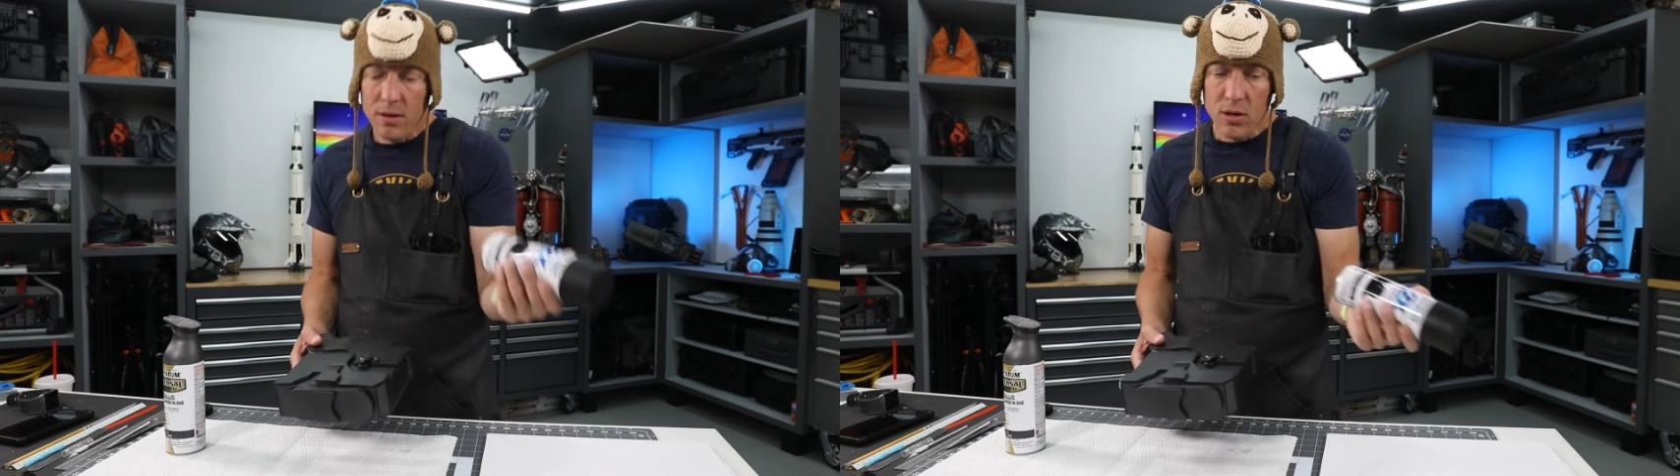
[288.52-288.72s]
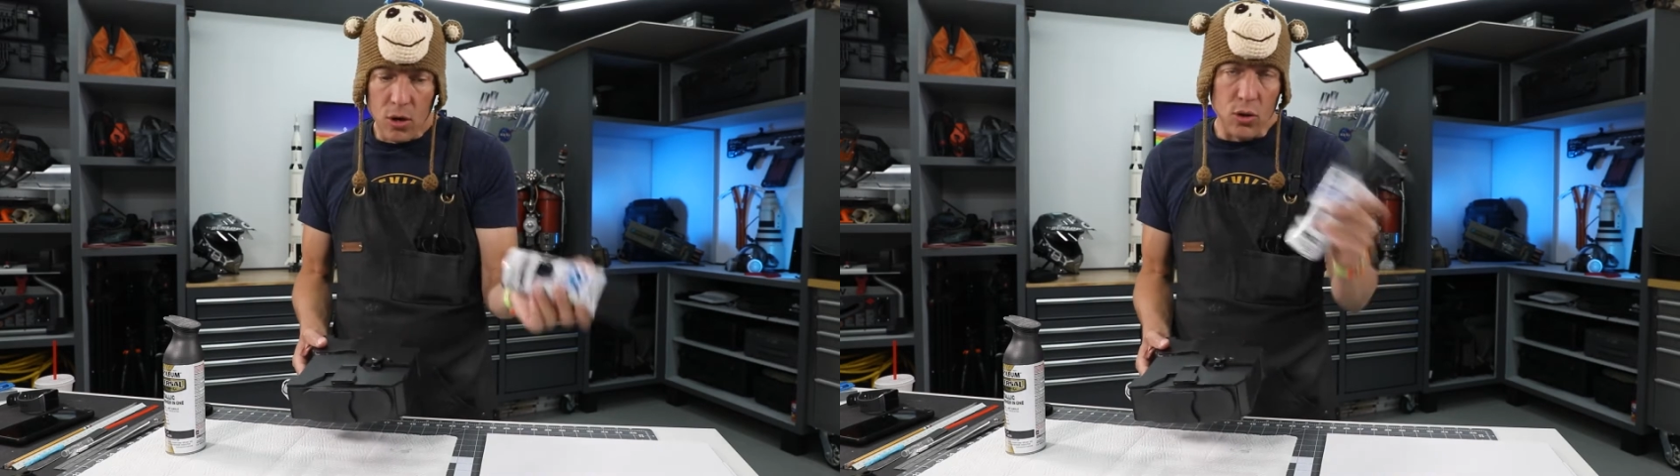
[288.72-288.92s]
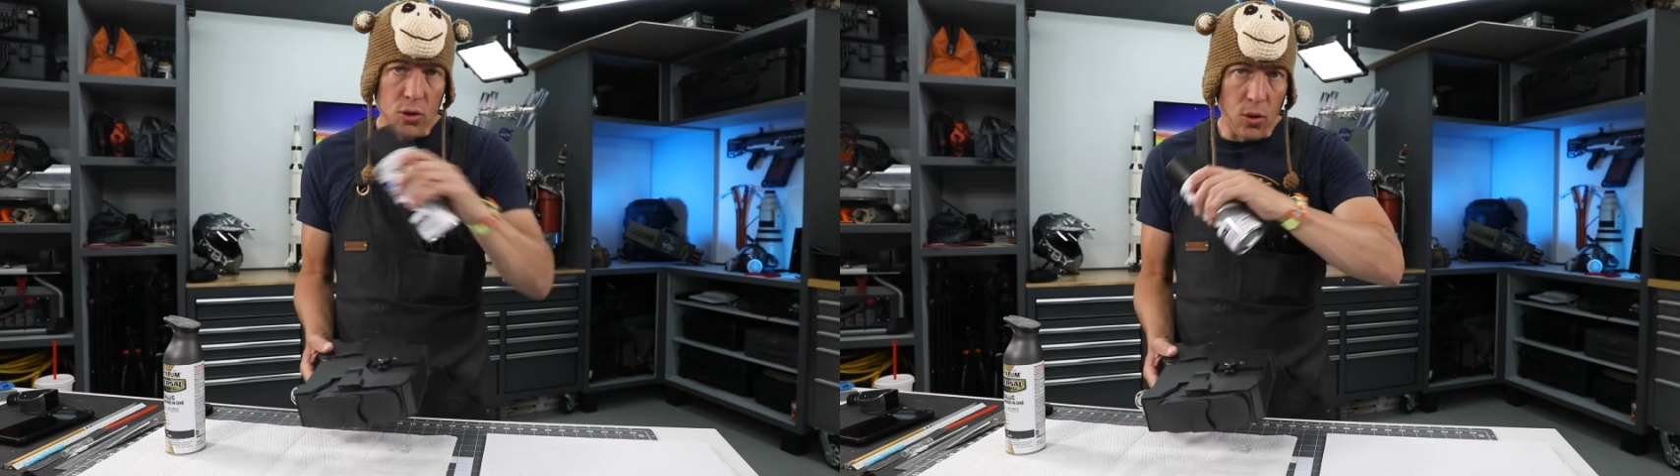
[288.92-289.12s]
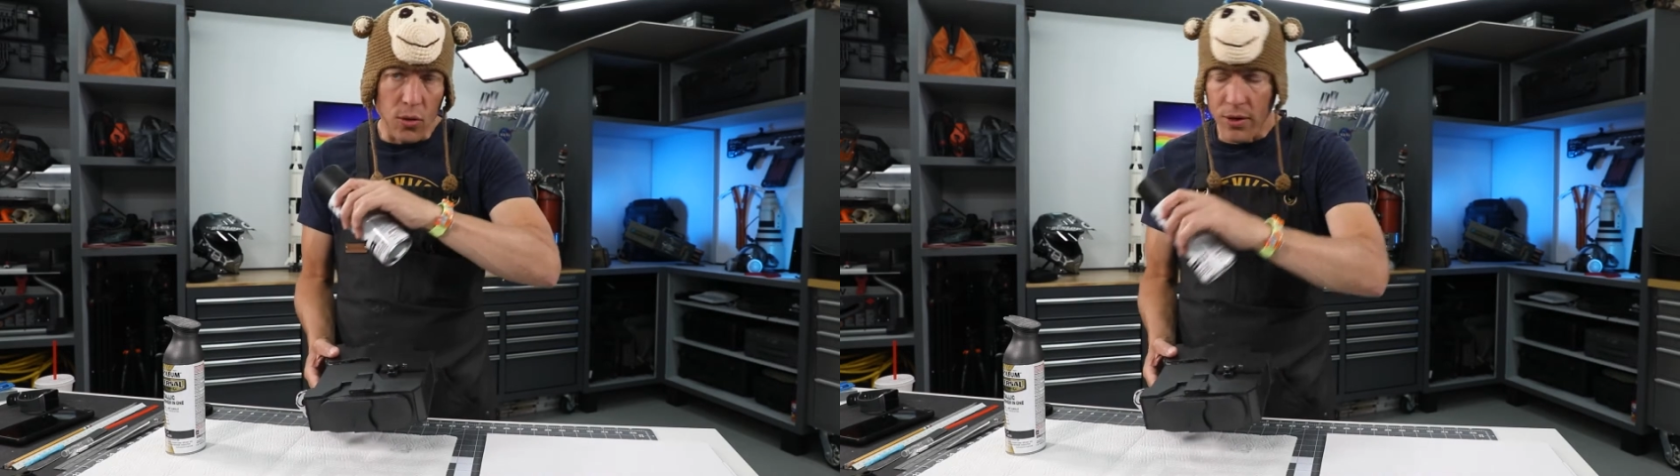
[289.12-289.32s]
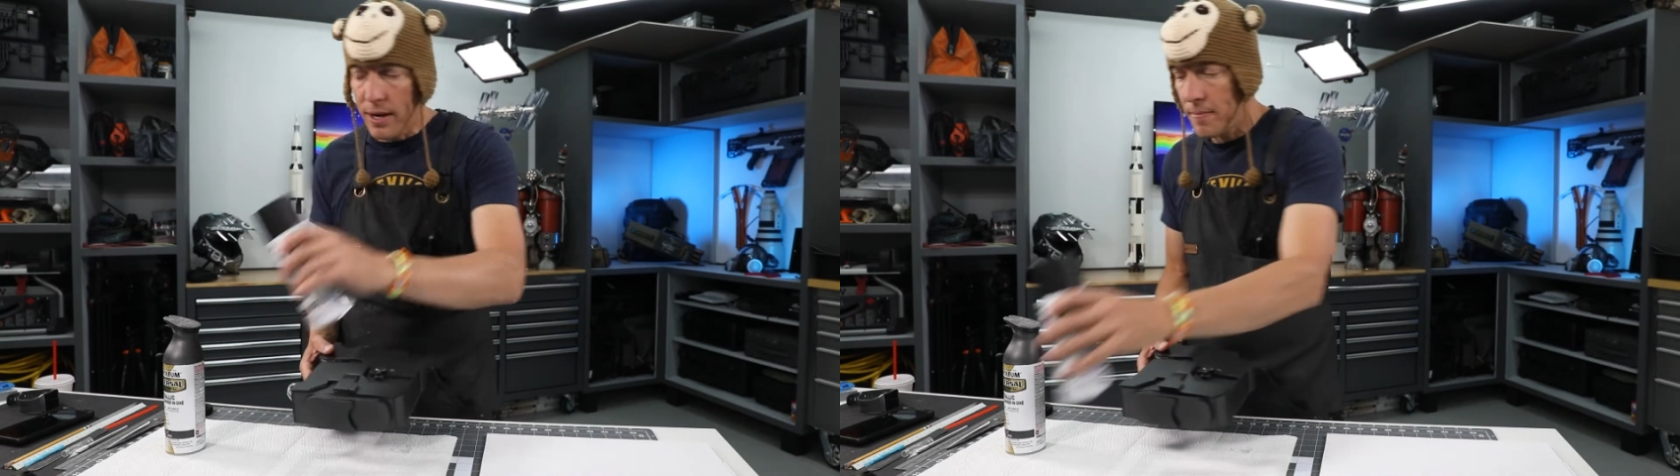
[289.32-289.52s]
coated the whole
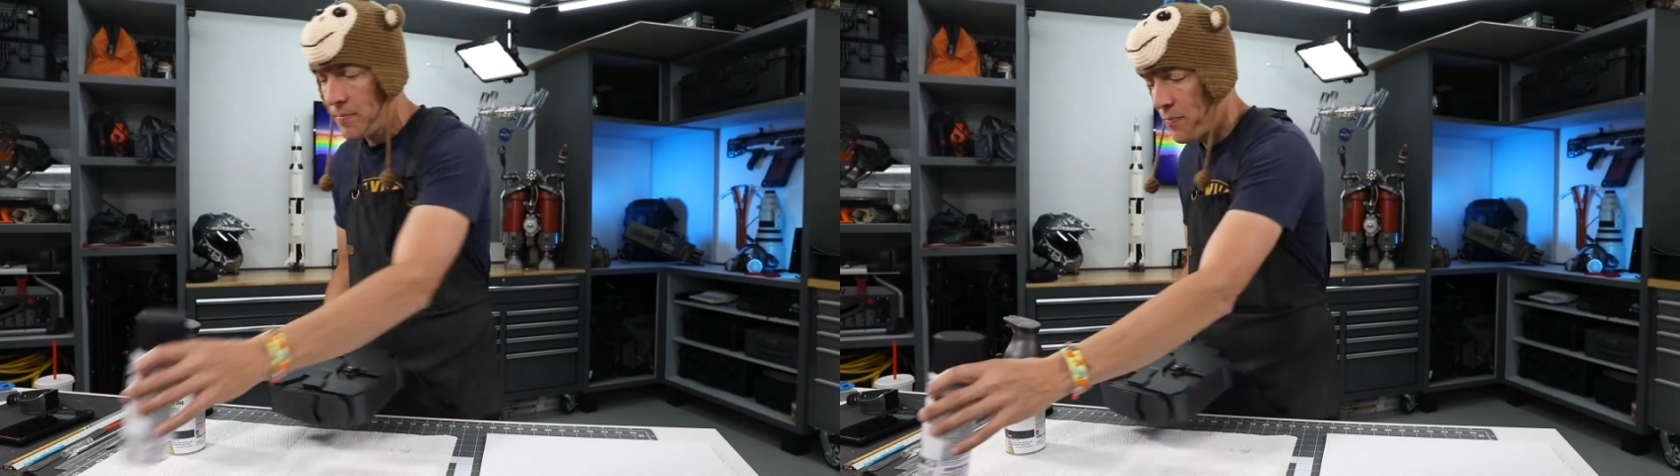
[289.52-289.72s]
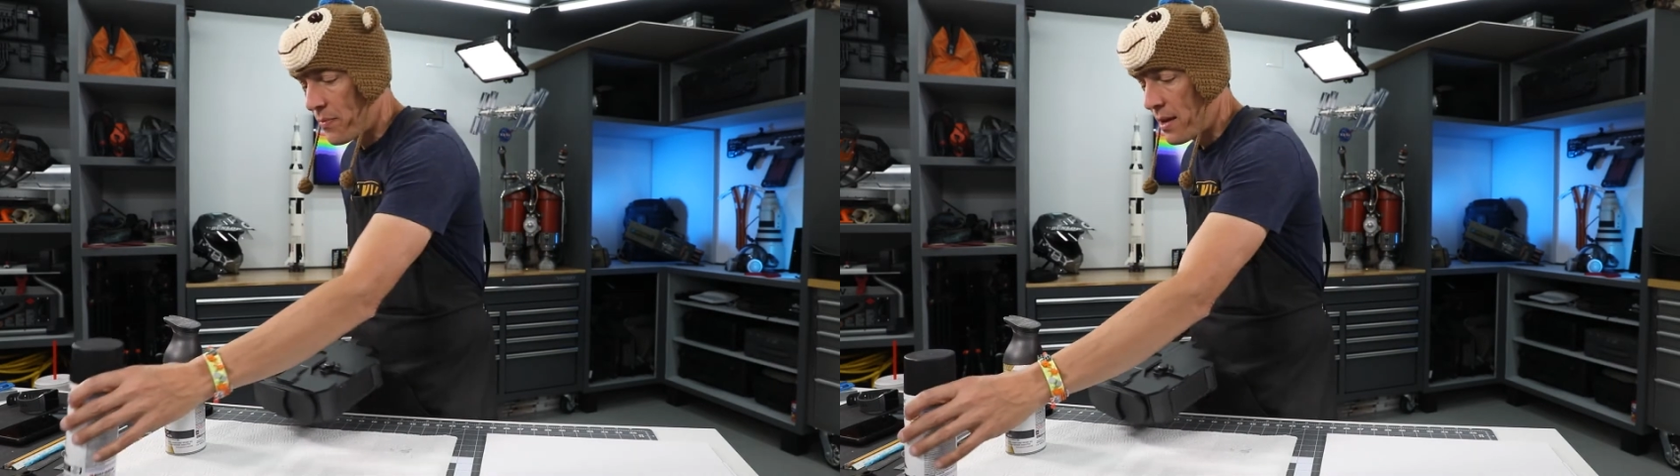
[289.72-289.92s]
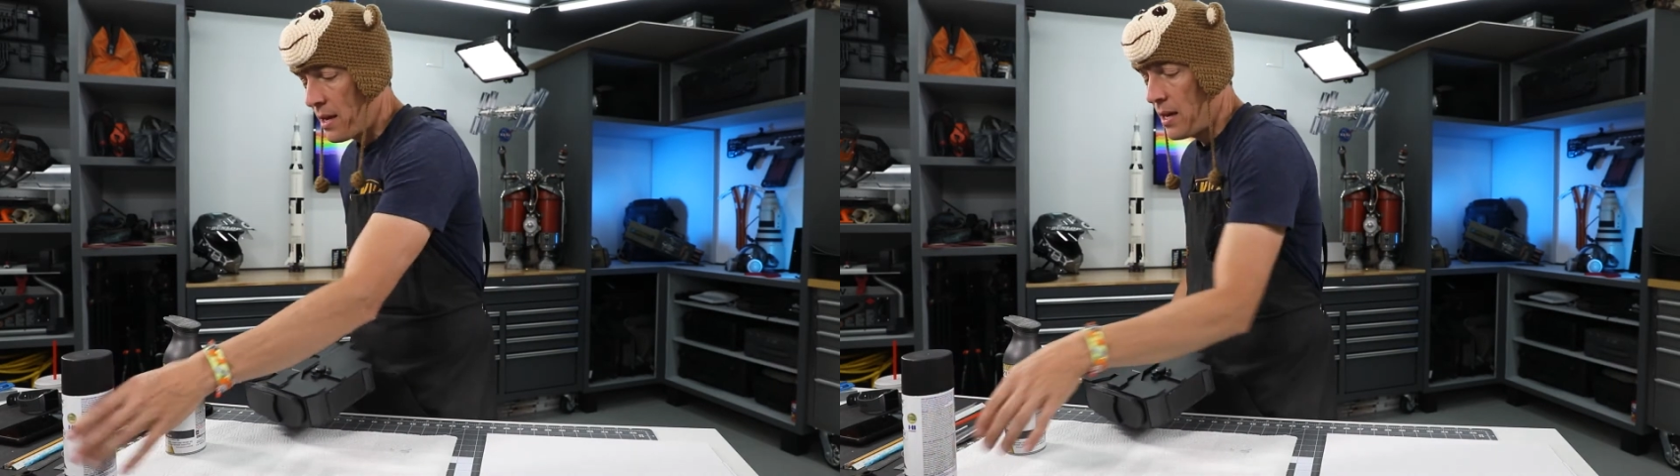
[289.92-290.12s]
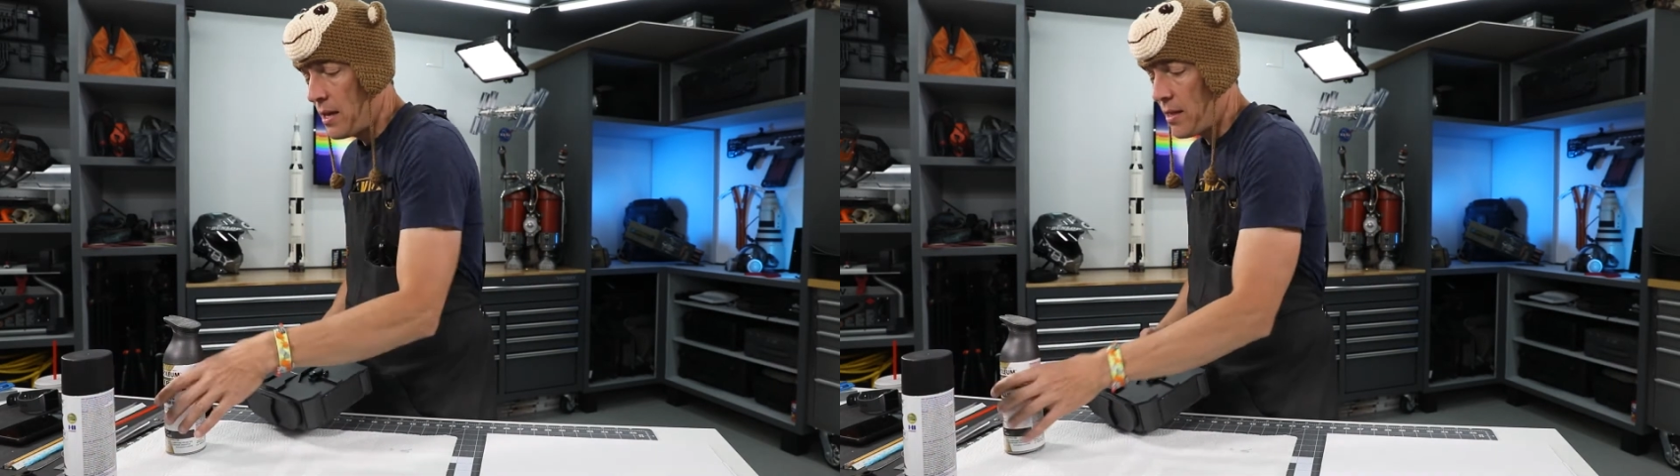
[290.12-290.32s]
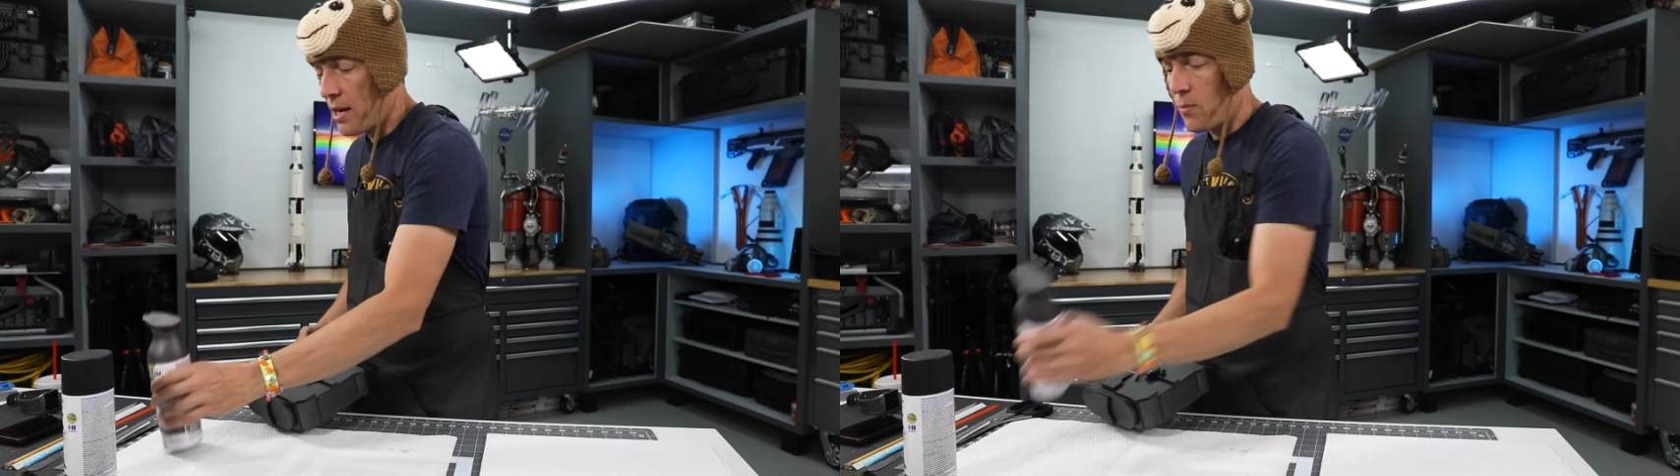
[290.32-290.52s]
thing.
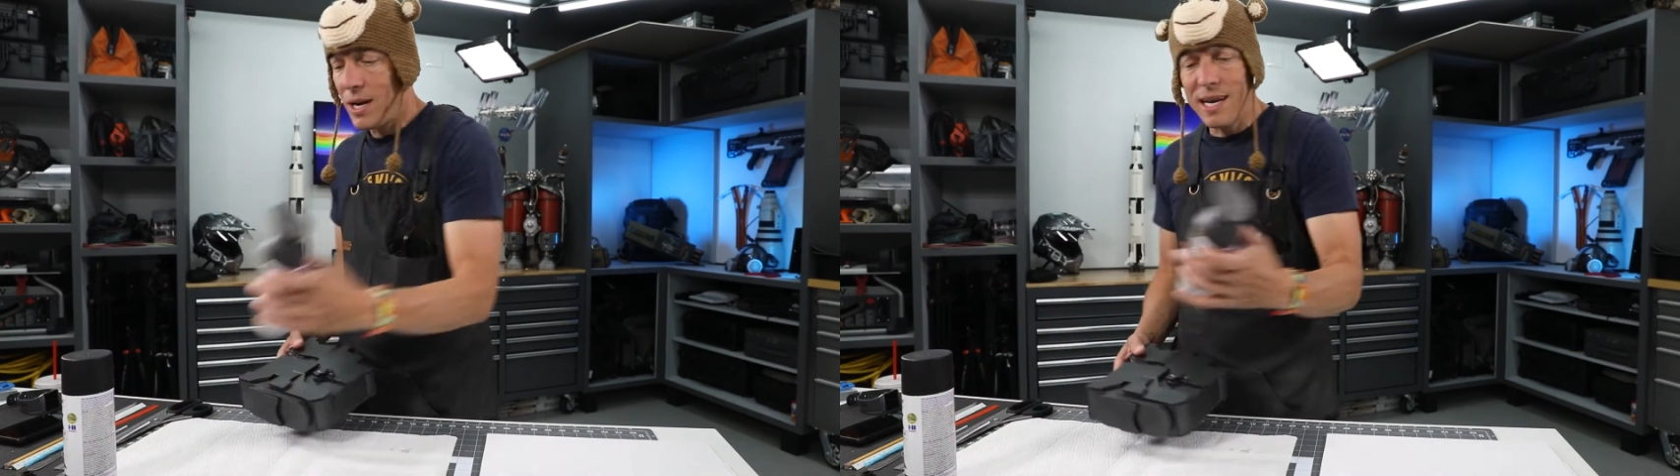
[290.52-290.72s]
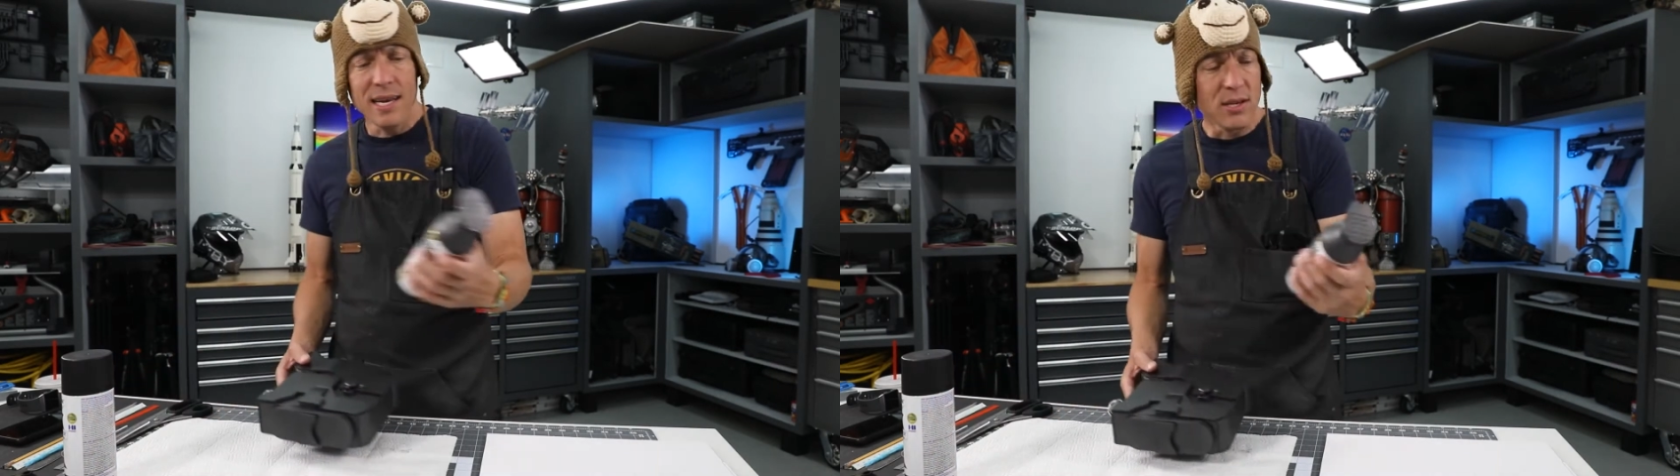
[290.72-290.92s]
Then I went ahead